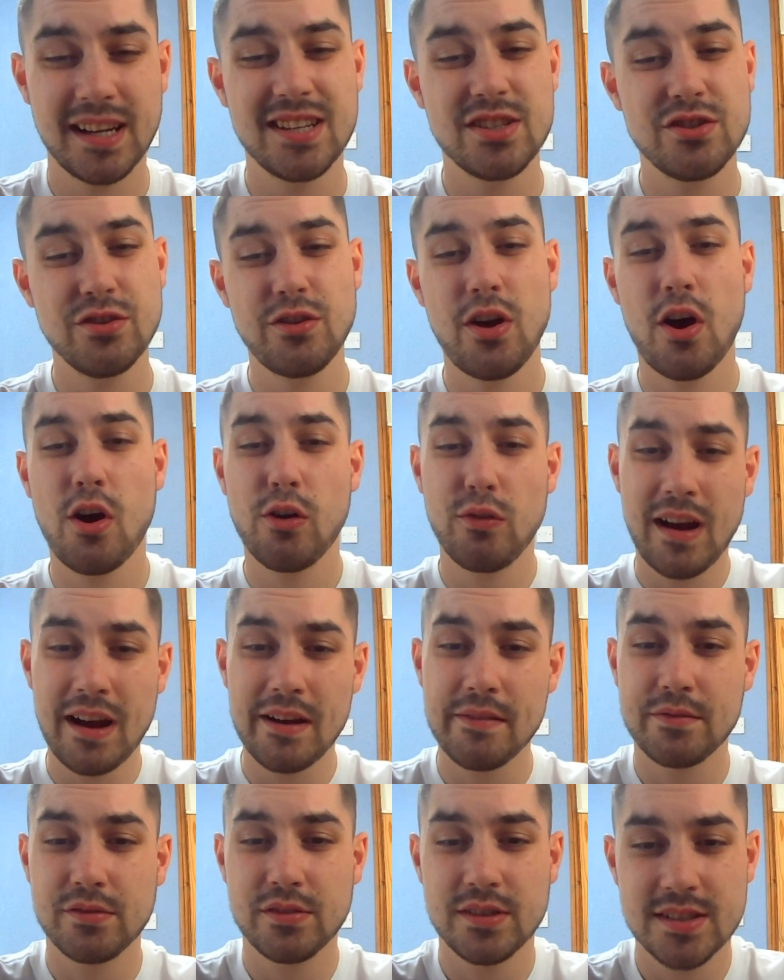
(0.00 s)
He's done all
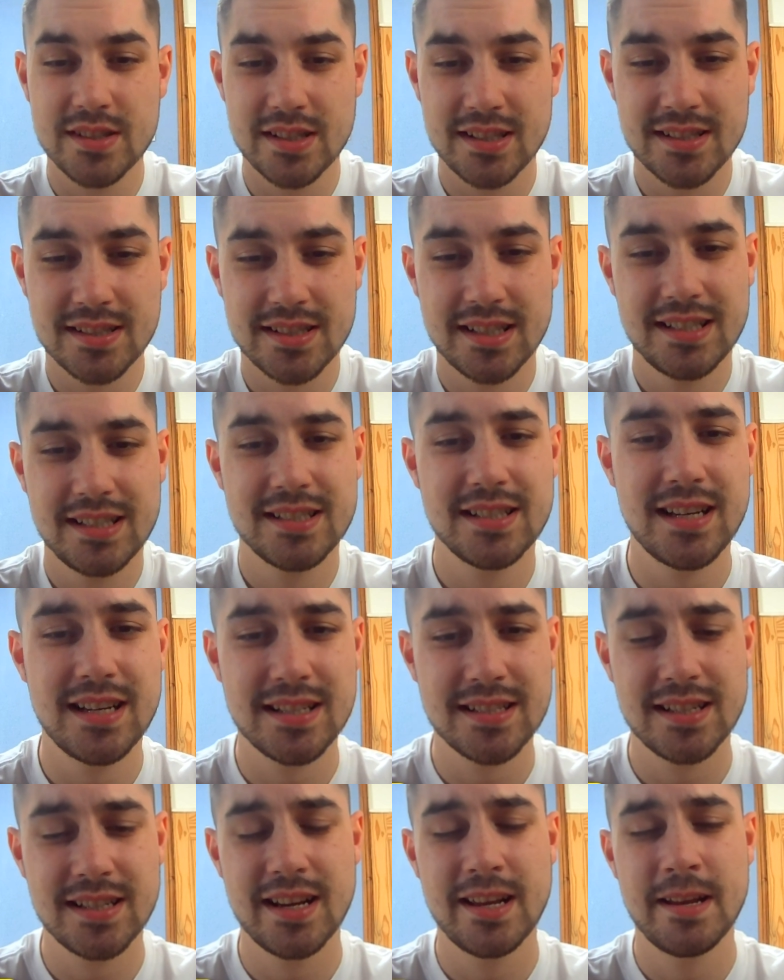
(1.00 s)
right for us this season,
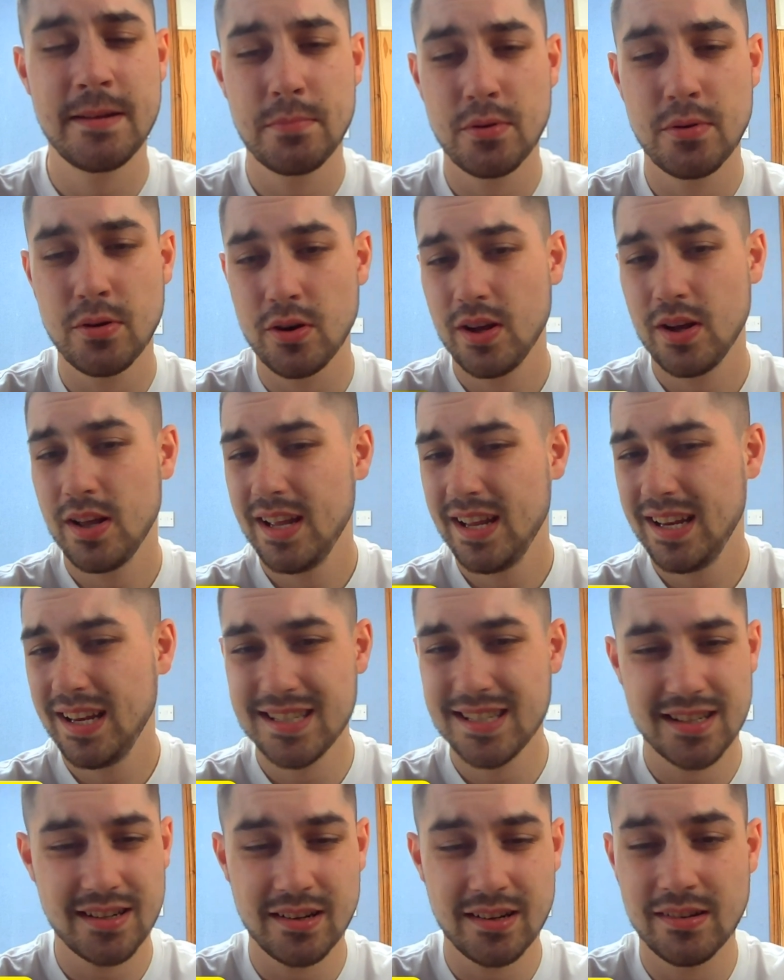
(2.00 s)
hasn't he? But he
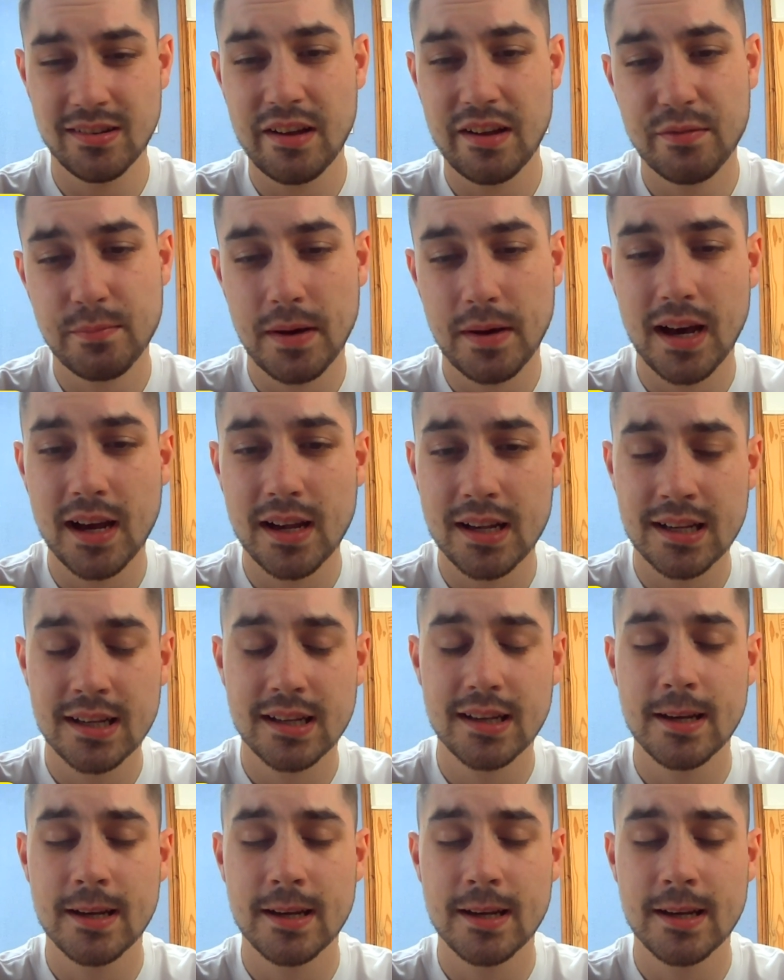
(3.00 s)
isn't a left back.